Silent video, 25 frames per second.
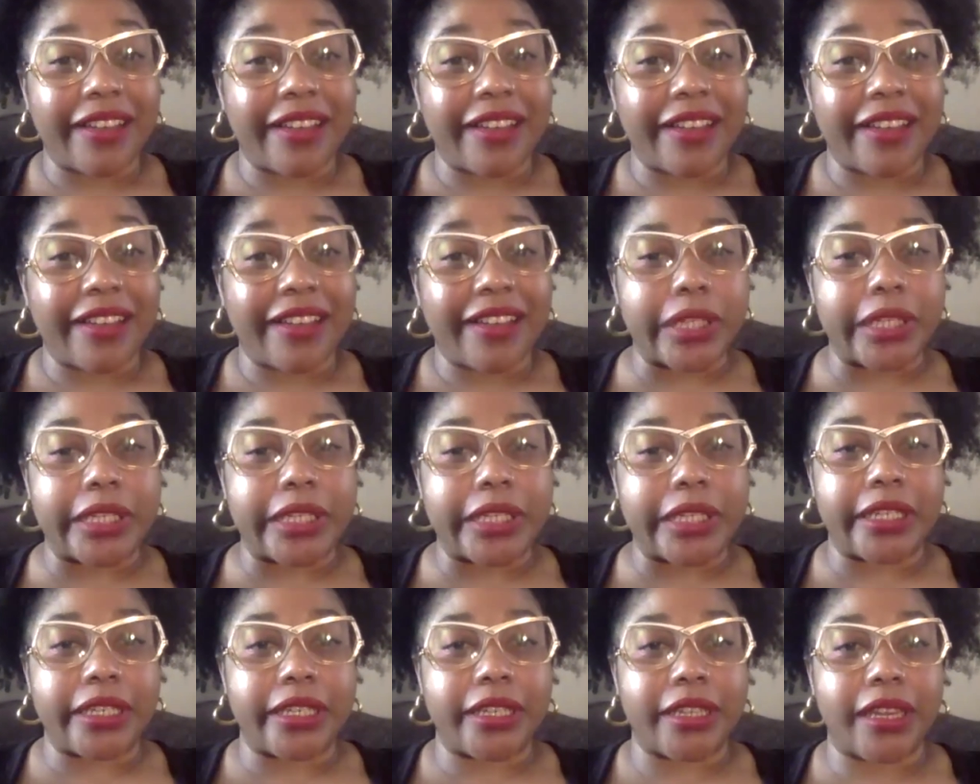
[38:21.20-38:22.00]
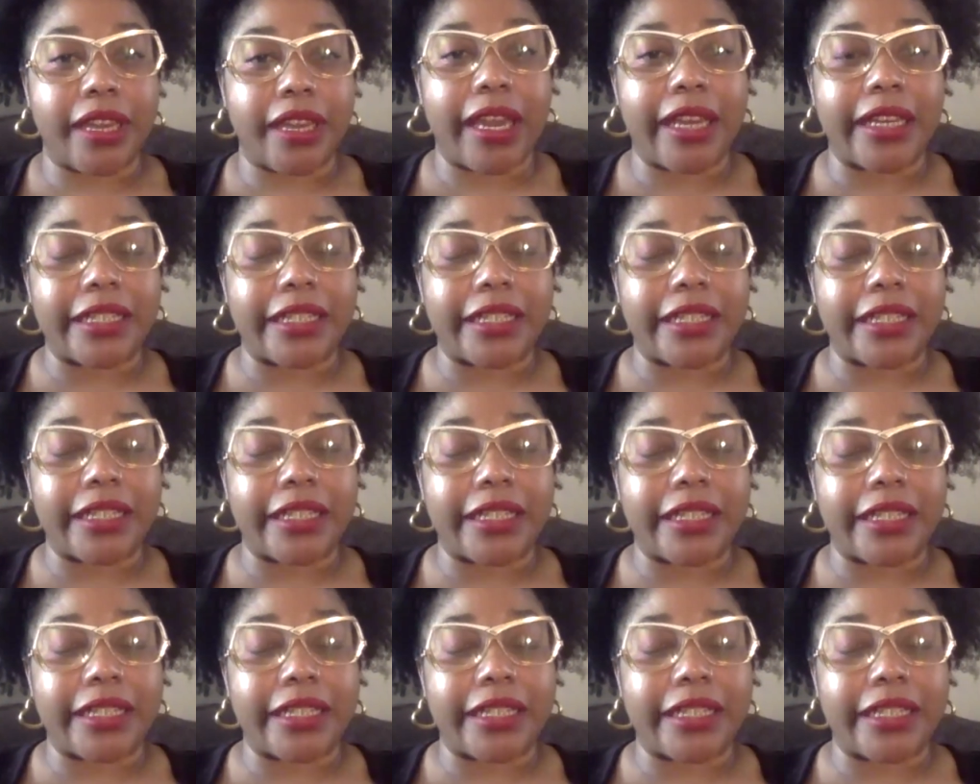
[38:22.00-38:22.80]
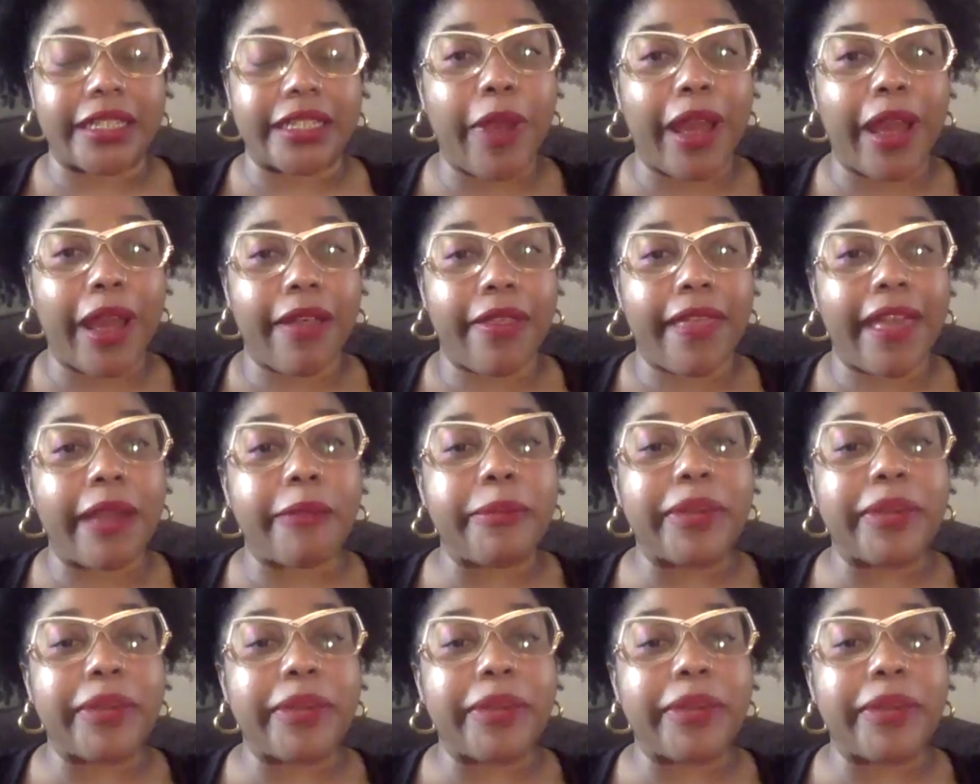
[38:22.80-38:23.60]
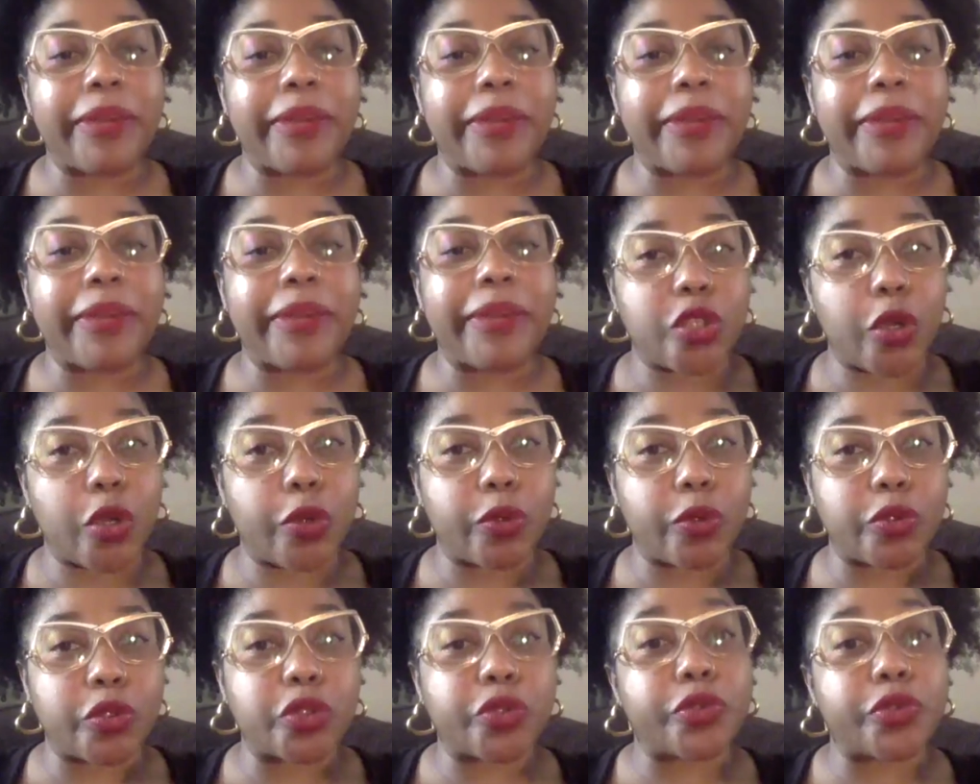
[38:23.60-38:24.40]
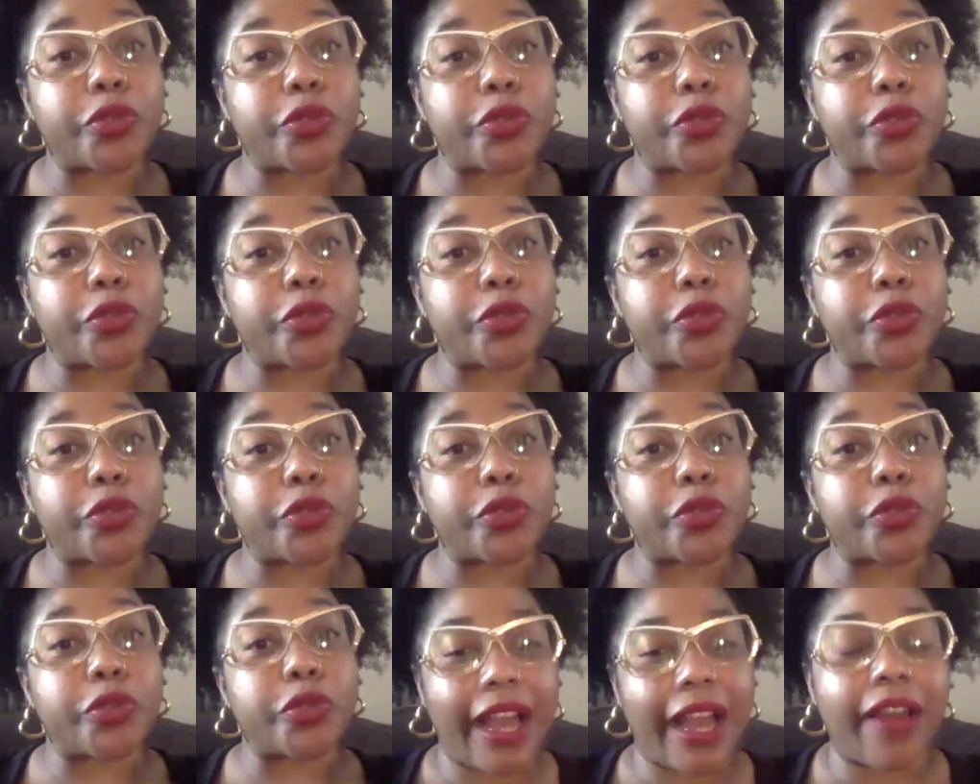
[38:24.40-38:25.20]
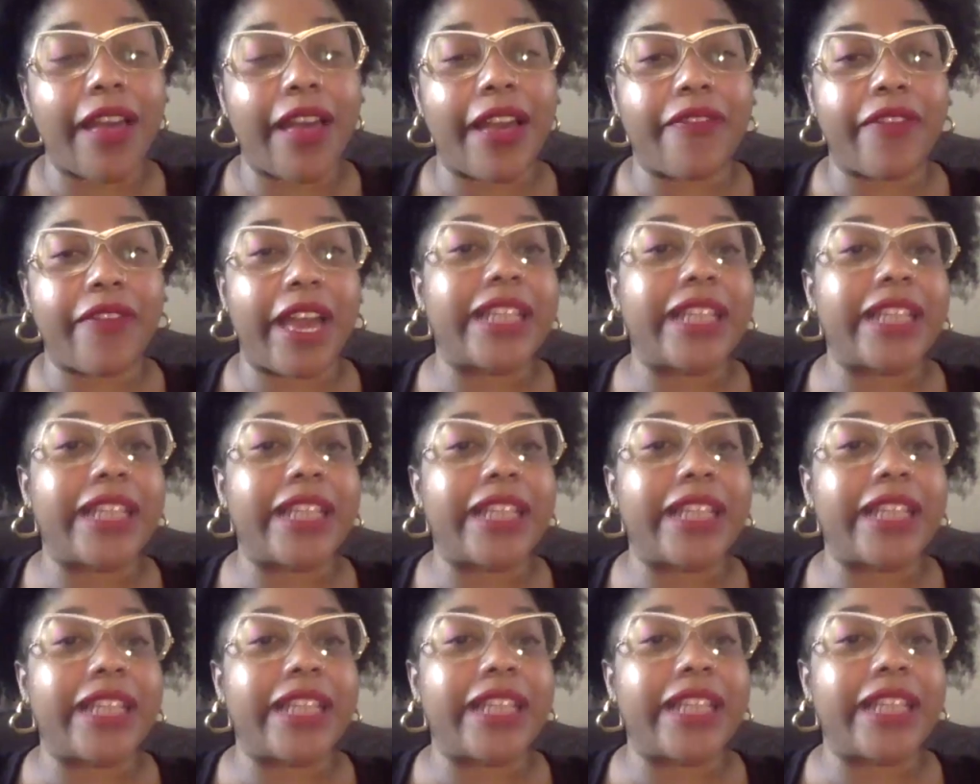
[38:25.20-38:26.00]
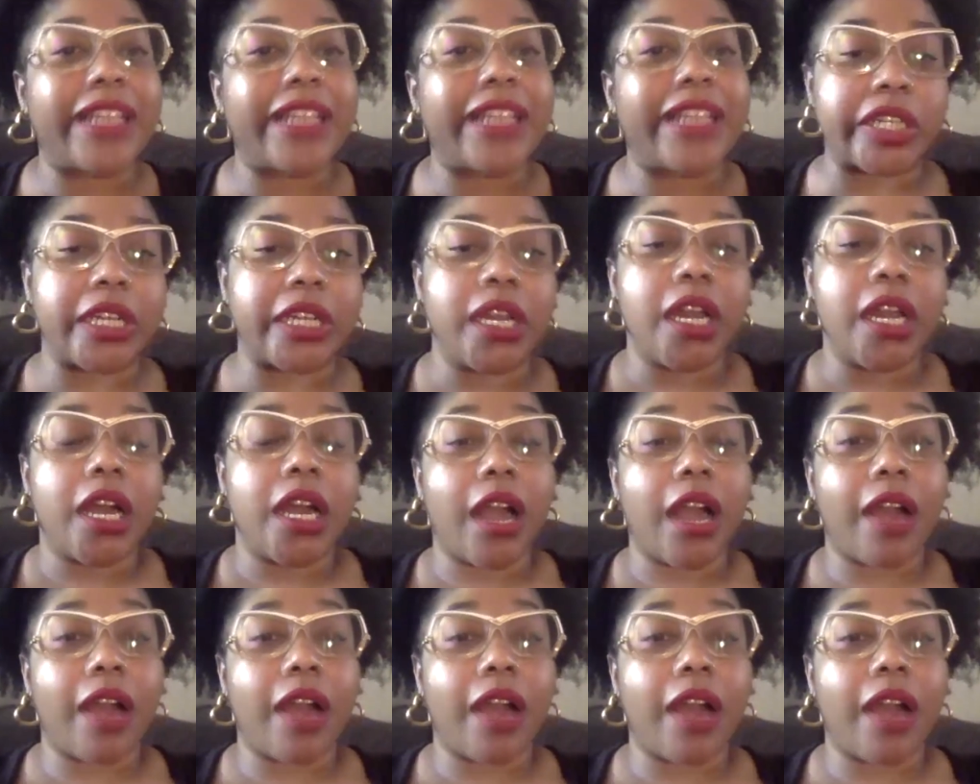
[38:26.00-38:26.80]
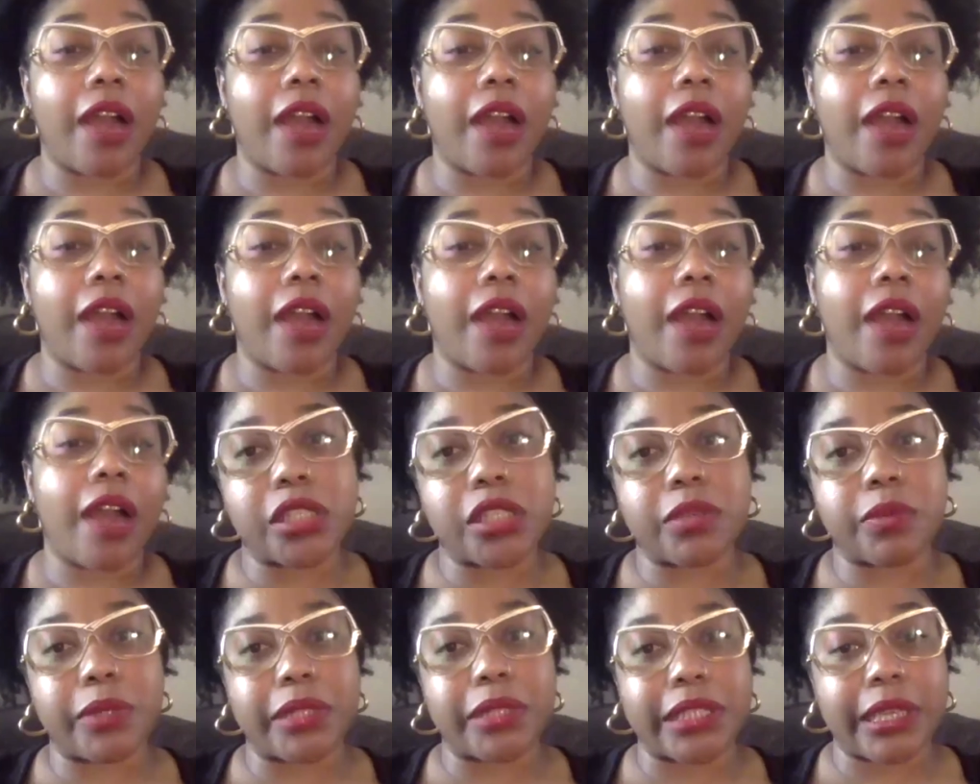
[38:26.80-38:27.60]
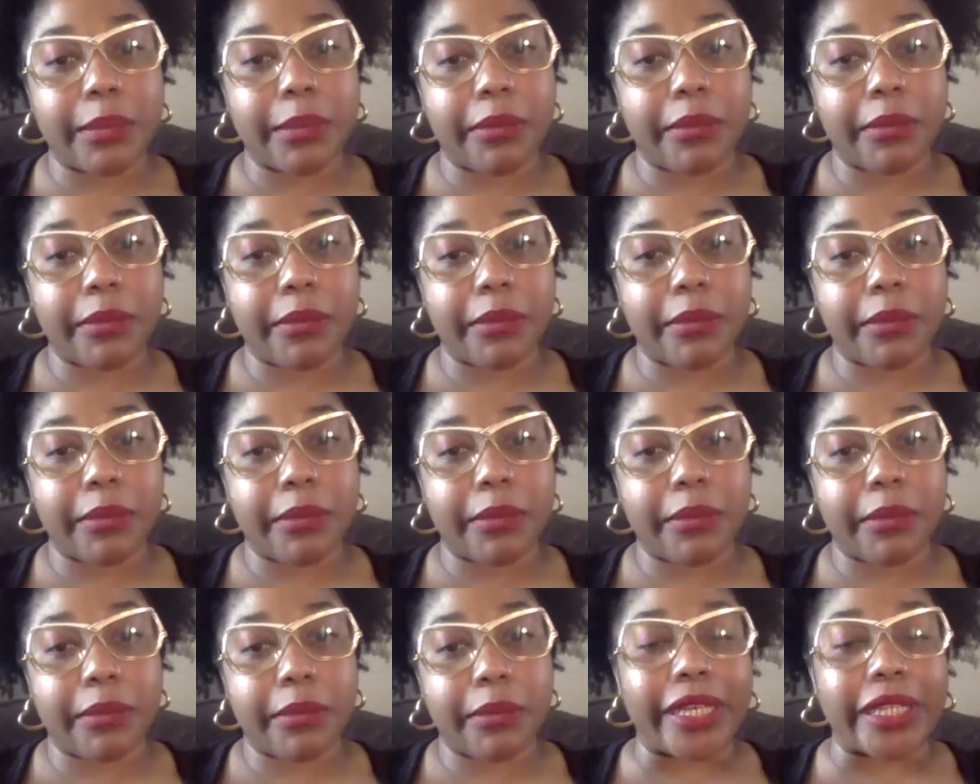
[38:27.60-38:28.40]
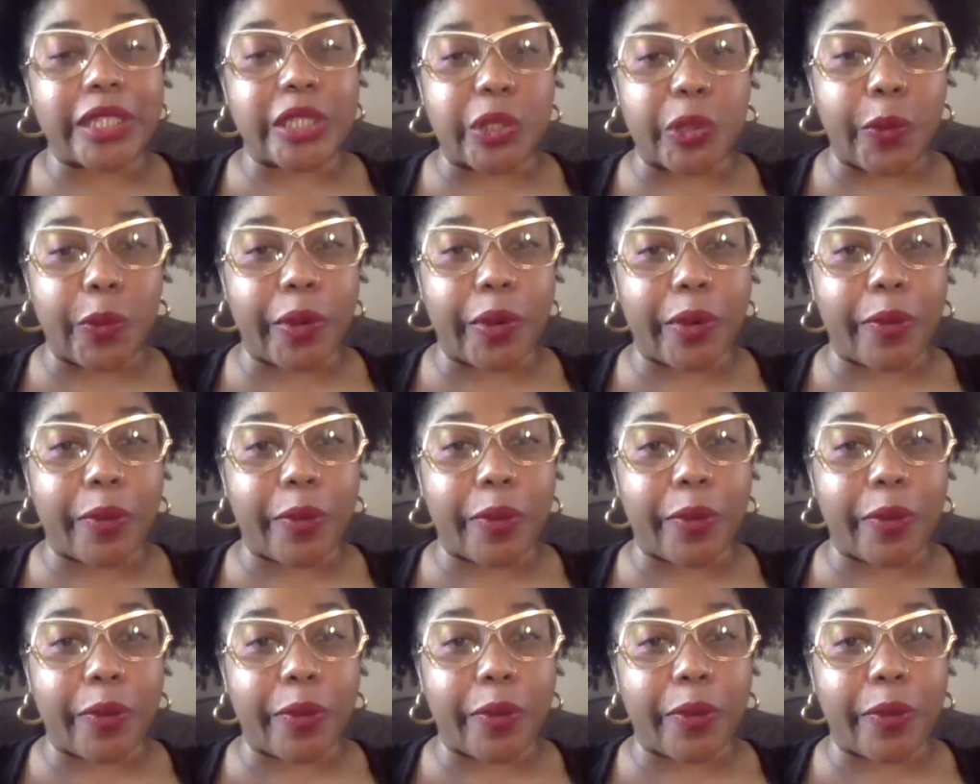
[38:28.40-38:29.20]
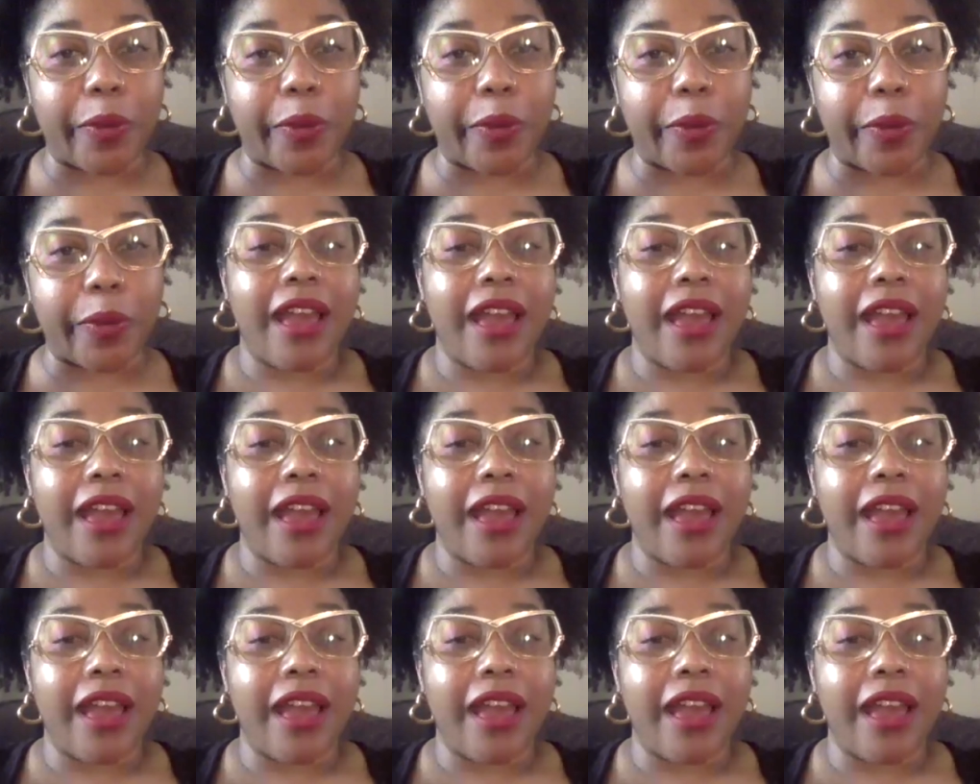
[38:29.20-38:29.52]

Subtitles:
really excited around that, because it's so true. I've had similar conversations with some of my friends who are white,